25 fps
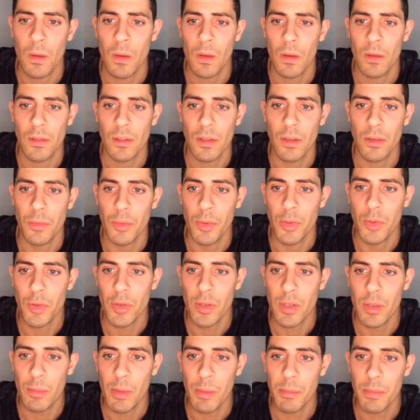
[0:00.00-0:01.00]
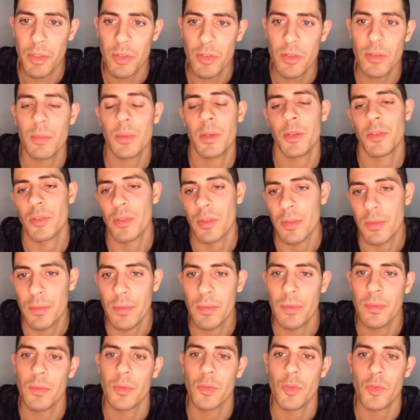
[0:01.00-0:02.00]
Instead of retreating my bishop, I should
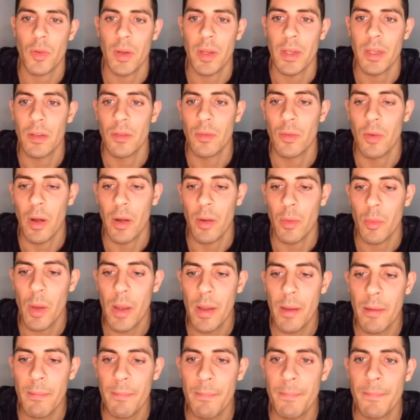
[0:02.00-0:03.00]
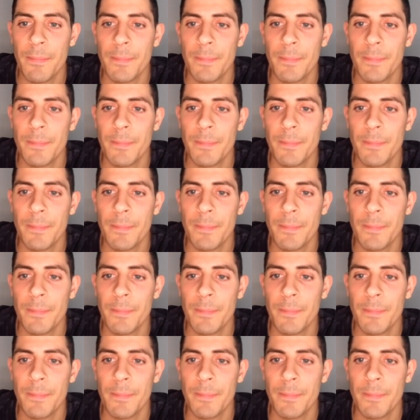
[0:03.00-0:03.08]
have traded right away.